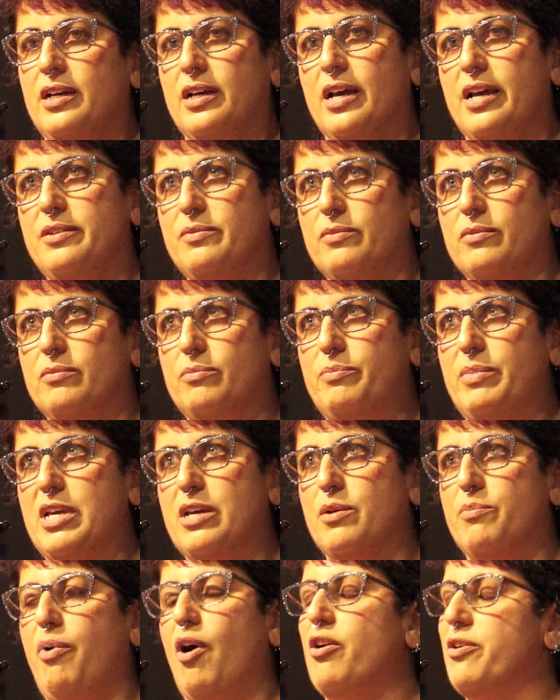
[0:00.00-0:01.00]
And
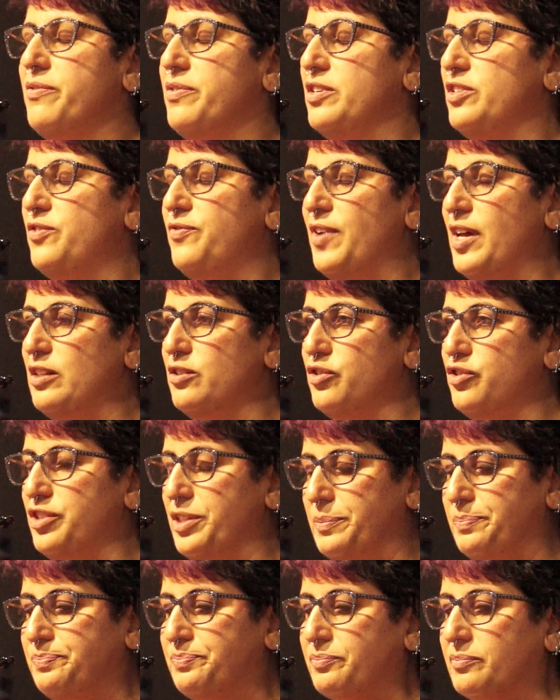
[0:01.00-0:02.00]
being a part of this
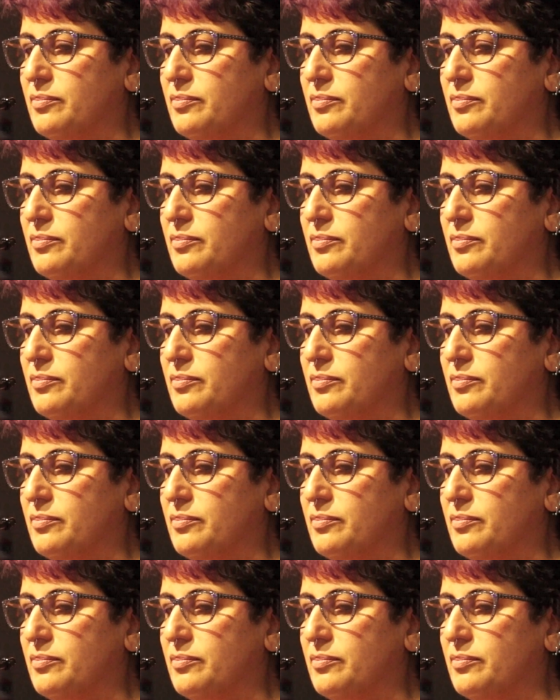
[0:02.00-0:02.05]
fellowship,